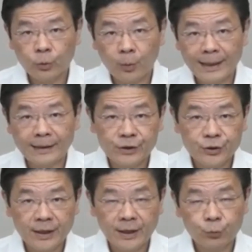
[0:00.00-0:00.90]
widely
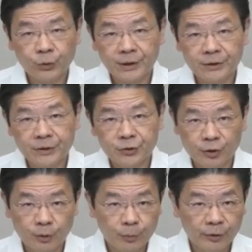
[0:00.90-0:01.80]
shared within the
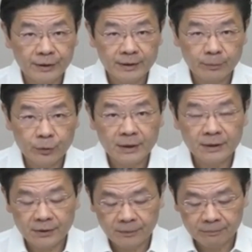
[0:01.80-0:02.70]
Singaporean
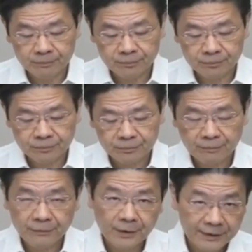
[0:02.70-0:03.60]
community.
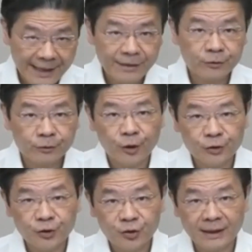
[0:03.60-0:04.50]
That
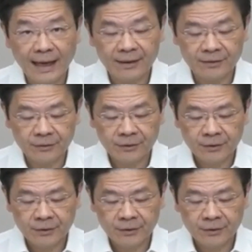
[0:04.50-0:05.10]
crosses the line.